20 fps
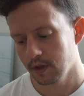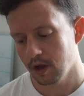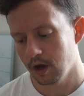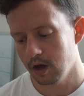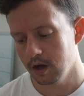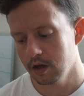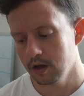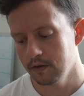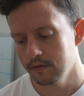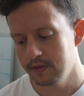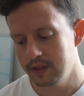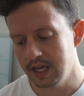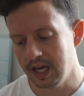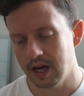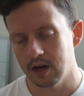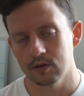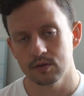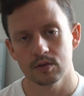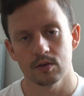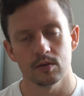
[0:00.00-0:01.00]
Of the
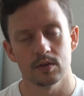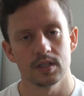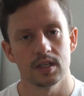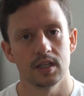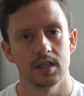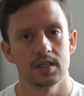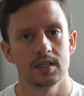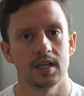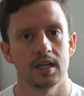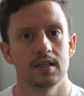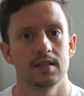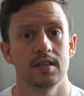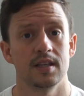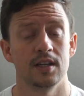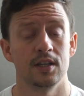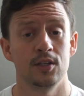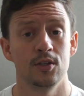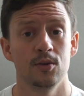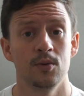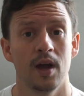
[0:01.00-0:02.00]
households in the States
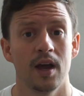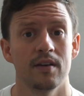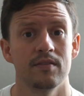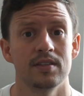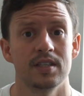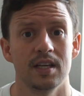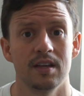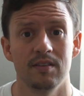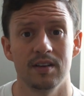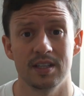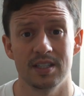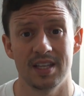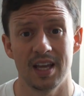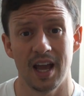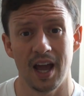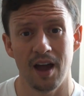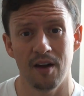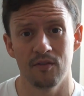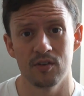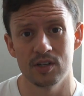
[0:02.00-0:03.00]
that do have savings, the
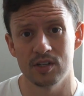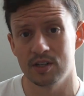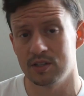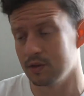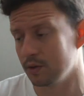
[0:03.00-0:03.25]
average is